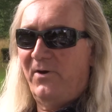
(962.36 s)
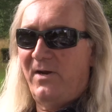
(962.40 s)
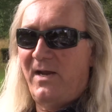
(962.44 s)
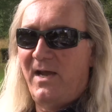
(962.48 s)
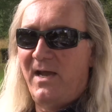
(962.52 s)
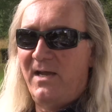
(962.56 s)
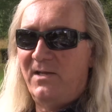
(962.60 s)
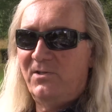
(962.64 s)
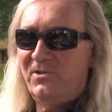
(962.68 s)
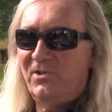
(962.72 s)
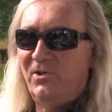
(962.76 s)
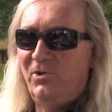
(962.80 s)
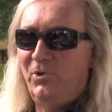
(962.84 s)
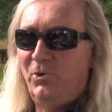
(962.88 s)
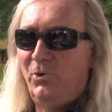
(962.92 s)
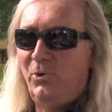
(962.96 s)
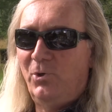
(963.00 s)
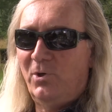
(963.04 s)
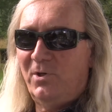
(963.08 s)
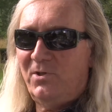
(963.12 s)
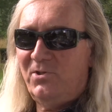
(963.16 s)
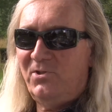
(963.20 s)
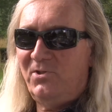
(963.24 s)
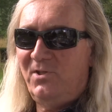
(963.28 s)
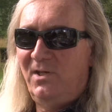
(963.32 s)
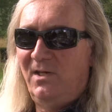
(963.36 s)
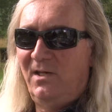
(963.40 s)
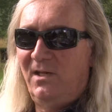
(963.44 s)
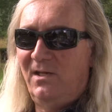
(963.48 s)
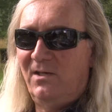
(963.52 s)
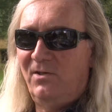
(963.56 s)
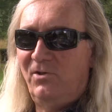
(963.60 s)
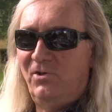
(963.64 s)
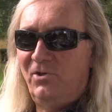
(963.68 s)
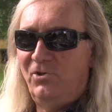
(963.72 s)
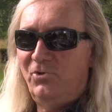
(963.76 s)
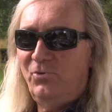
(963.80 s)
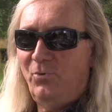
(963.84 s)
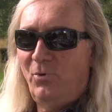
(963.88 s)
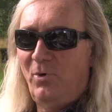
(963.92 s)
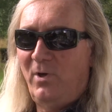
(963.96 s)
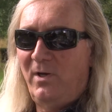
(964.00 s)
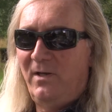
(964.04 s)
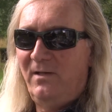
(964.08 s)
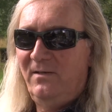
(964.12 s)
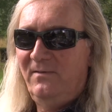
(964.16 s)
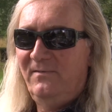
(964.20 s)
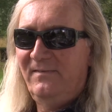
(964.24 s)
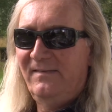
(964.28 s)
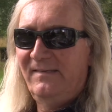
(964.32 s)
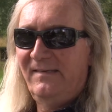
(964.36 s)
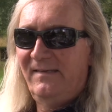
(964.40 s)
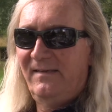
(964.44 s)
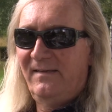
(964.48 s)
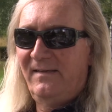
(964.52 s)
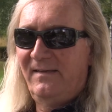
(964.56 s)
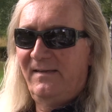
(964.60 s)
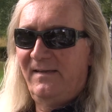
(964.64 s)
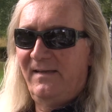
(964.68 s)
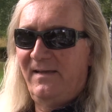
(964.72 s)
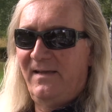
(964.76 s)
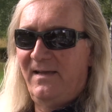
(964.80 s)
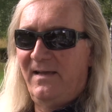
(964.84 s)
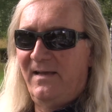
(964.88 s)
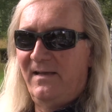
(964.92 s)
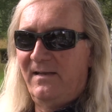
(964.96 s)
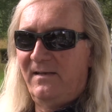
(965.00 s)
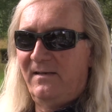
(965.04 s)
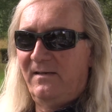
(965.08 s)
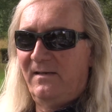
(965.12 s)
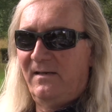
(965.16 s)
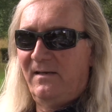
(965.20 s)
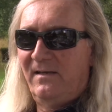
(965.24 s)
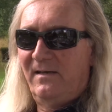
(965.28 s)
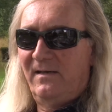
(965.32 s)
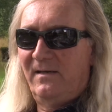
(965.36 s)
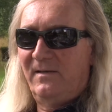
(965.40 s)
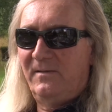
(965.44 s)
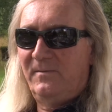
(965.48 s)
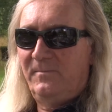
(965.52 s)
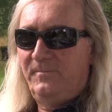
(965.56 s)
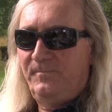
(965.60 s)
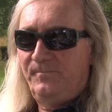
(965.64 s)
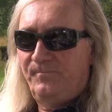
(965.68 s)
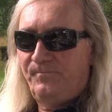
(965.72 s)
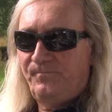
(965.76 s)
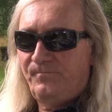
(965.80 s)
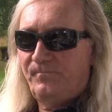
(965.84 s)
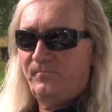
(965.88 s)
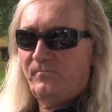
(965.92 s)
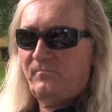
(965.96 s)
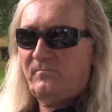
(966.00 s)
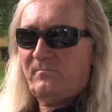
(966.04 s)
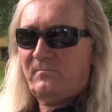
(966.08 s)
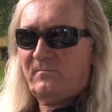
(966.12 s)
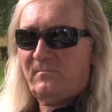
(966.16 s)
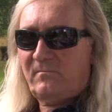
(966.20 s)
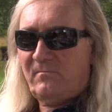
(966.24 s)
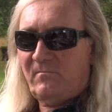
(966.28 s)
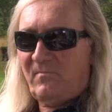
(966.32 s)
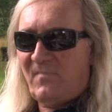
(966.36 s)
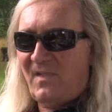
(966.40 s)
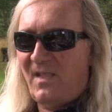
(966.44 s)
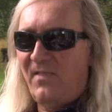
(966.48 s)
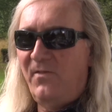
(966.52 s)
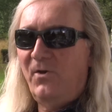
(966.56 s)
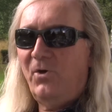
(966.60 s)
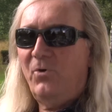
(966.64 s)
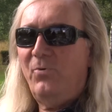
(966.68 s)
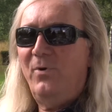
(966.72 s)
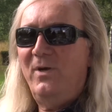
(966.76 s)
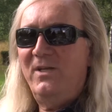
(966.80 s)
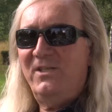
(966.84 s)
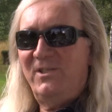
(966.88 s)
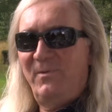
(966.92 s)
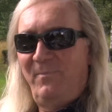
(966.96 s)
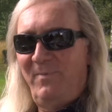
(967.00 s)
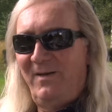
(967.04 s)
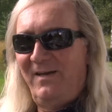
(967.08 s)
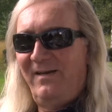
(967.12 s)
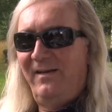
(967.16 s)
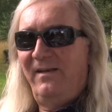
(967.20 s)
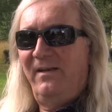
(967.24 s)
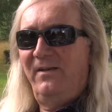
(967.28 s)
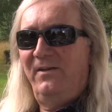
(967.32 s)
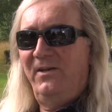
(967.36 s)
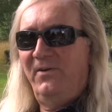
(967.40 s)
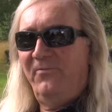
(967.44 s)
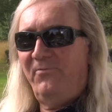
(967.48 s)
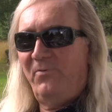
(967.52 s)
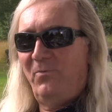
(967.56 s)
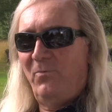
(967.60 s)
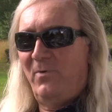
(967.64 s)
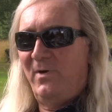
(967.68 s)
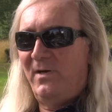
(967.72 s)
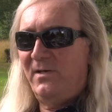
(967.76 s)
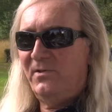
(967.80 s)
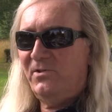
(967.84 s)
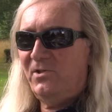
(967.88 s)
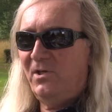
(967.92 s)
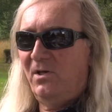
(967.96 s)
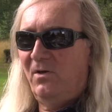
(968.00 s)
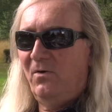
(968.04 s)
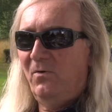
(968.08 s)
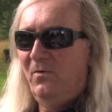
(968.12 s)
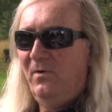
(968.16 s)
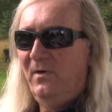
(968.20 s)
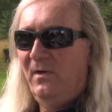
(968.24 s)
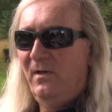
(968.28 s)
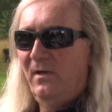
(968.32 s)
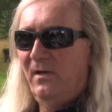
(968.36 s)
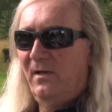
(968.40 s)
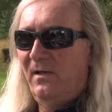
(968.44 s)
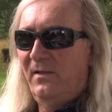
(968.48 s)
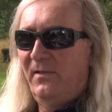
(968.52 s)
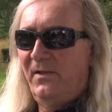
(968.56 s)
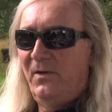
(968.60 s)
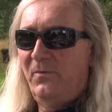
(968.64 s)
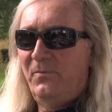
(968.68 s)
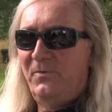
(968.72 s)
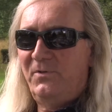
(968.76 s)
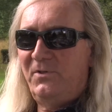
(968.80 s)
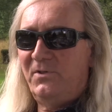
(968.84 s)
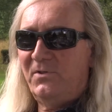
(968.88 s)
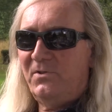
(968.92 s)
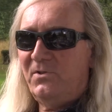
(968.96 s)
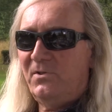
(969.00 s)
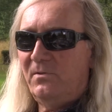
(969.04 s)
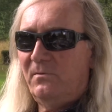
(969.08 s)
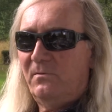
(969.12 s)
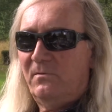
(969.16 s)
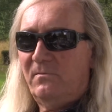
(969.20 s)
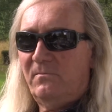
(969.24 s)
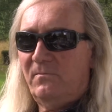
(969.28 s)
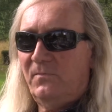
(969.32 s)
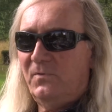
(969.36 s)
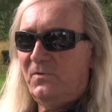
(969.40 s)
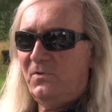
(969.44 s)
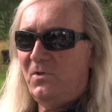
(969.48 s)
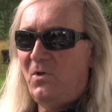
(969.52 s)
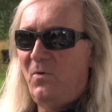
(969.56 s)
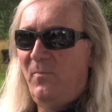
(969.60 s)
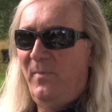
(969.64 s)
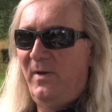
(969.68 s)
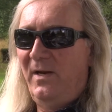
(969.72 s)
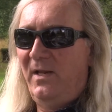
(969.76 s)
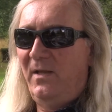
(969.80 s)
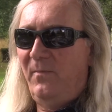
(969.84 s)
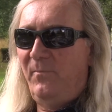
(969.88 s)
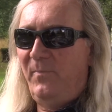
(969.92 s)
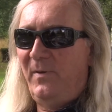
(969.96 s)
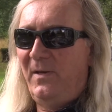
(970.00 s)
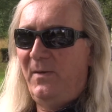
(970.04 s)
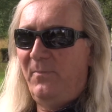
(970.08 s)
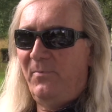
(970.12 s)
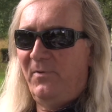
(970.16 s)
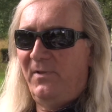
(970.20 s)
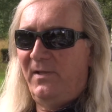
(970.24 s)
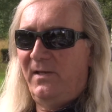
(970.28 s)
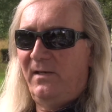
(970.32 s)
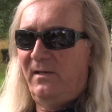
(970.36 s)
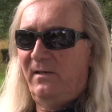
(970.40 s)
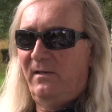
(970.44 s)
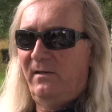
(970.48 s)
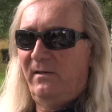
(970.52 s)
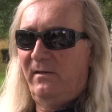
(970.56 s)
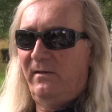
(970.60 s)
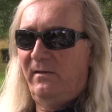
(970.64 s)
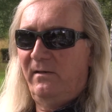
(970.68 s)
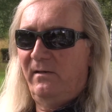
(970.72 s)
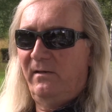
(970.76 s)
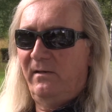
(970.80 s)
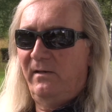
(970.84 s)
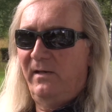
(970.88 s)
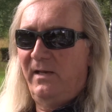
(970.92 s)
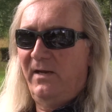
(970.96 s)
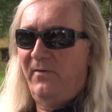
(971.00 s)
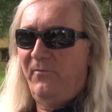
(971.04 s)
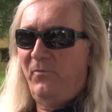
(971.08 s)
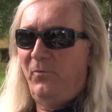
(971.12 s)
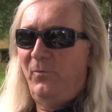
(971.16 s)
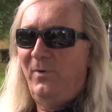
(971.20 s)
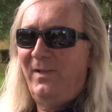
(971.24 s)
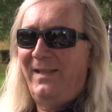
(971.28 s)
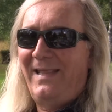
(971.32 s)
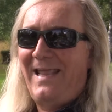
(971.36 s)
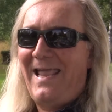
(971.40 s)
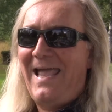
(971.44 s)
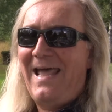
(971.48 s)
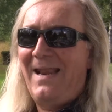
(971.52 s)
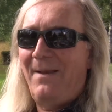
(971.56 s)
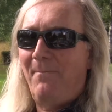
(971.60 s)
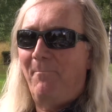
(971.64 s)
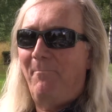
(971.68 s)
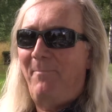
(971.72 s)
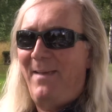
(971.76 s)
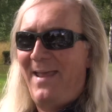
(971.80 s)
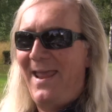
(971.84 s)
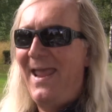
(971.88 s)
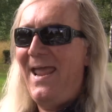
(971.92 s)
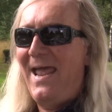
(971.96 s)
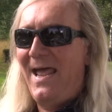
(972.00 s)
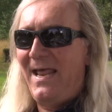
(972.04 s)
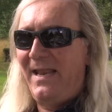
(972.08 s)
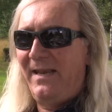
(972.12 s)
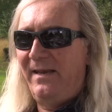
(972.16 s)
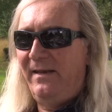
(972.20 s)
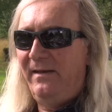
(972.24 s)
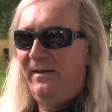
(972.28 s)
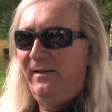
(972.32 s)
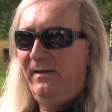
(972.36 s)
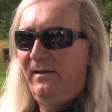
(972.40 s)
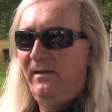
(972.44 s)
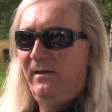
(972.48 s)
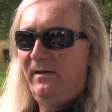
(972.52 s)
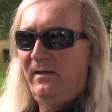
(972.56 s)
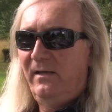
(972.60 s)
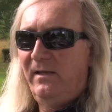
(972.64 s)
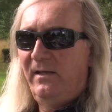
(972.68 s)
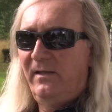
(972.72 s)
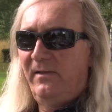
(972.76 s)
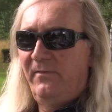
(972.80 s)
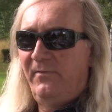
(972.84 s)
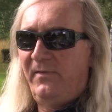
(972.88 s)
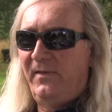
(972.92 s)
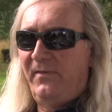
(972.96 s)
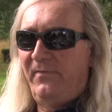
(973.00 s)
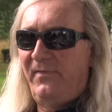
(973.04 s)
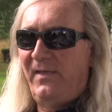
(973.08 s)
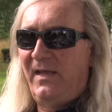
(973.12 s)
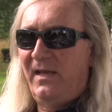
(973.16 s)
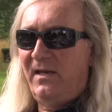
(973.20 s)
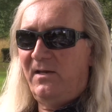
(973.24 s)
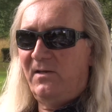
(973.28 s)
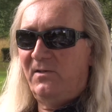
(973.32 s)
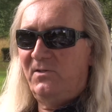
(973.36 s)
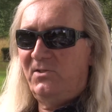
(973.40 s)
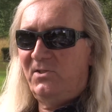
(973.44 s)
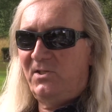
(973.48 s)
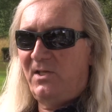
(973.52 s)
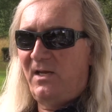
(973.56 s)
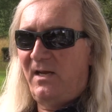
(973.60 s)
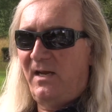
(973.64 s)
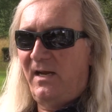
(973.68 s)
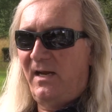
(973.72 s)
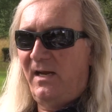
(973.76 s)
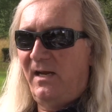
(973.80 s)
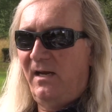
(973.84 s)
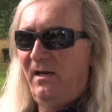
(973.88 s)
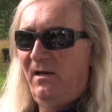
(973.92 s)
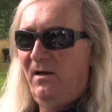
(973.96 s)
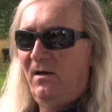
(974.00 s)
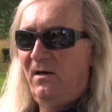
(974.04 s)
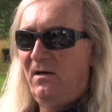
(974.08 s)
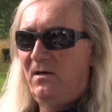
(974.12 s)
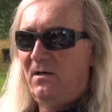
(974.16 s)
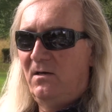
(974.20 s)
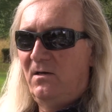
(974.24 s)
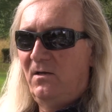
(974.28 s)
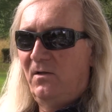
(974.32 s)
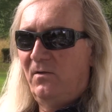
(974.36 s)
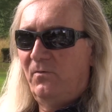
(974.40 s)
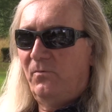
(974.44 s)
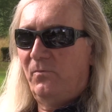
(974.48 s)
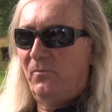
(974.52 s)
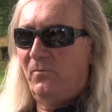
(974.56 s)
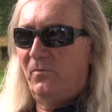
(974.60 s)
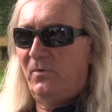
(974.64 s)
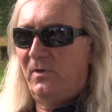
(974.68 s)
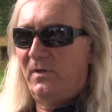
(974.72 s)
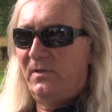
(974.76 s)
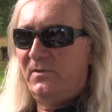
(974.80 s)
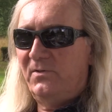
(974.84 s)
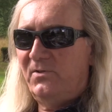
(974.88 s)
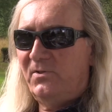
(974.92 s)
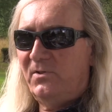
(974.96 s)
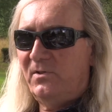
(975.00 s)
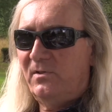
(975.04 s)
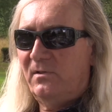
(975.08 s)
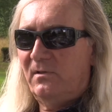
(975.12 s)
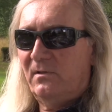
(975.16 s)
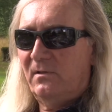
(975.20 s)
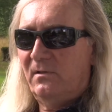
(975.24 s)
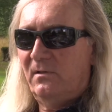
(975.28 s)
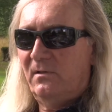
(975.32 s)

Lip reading: guys in New York City and Detroit, and they're crazy, but in a different way. So there was just so many people that never really had a band that they could say was,